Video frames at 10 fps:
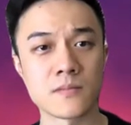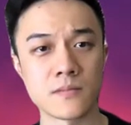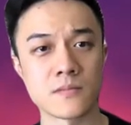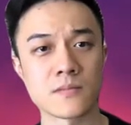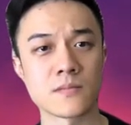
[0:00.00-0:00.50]

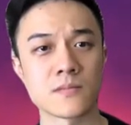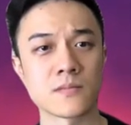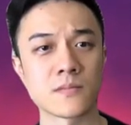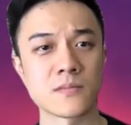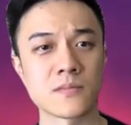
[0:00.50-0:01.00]

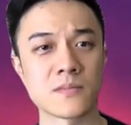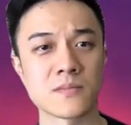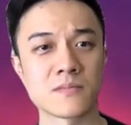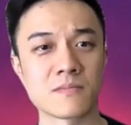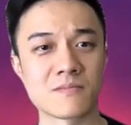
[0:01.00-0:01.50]

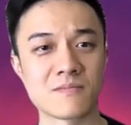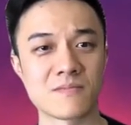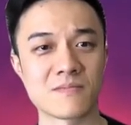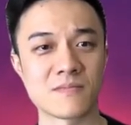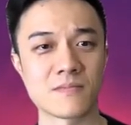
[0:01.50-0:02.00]

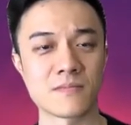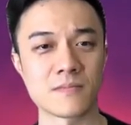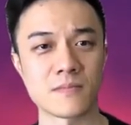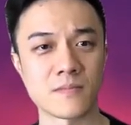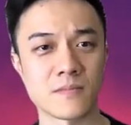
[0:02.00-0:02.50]

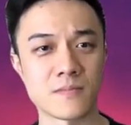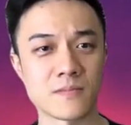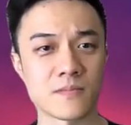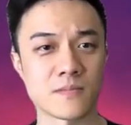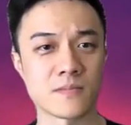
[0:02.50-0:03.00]

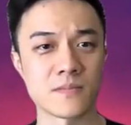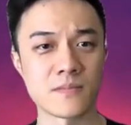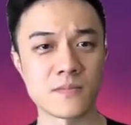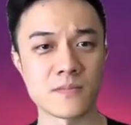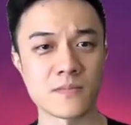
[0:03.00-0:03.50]

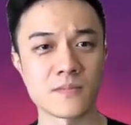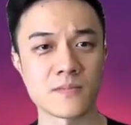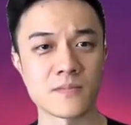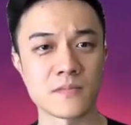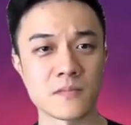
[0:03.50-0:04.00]

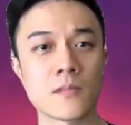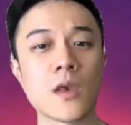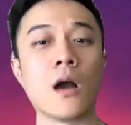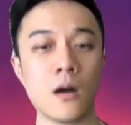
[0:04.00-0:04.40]
The person shown says nothing.